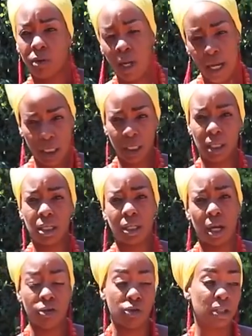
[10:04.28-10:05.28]
created these
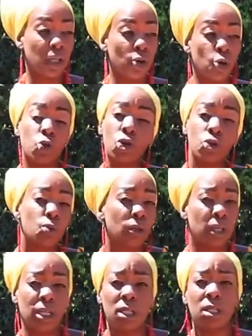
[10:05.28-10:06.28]
countries, and who knows
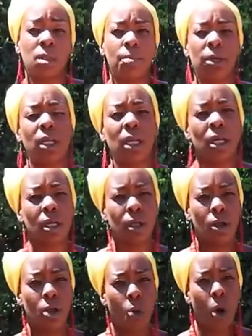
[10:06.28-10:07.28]
what they did in
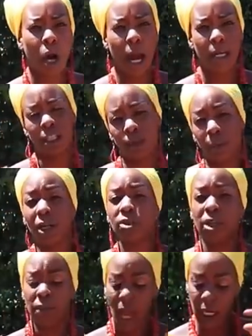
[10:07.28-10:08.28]
Berlin, what kind of
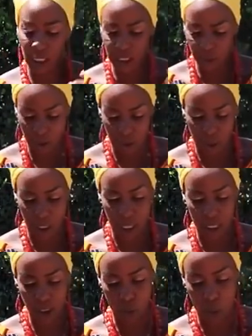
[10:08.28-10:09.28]
spells. And that leads me to the
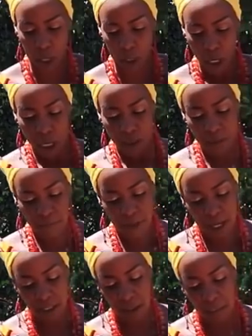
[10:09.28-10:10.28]
next one, the
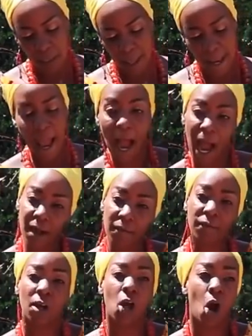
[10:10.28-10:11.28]
fact that they
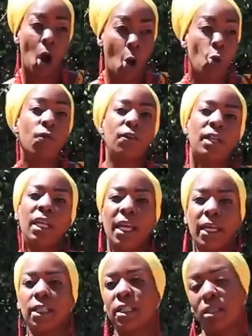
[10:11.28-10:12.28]
have
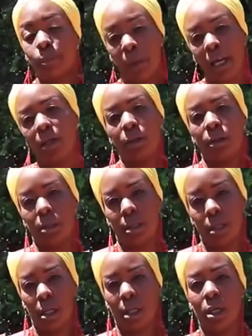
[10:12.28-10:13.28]
overlaid
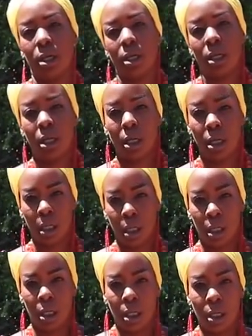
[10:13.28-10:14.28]
spells
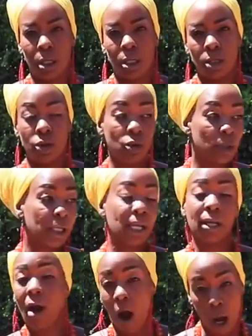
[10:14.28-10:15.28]

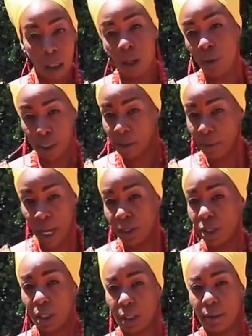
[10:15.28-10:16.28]
using our lowest
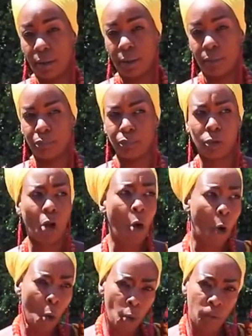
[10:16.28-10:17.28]
magic
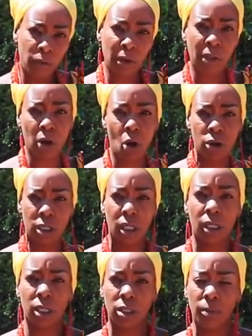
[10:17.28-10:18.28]
over the
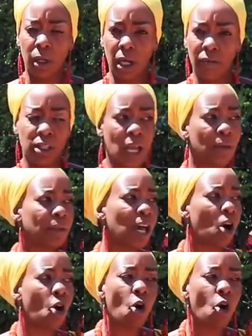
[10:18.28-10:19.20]
continent, beloveds, and they're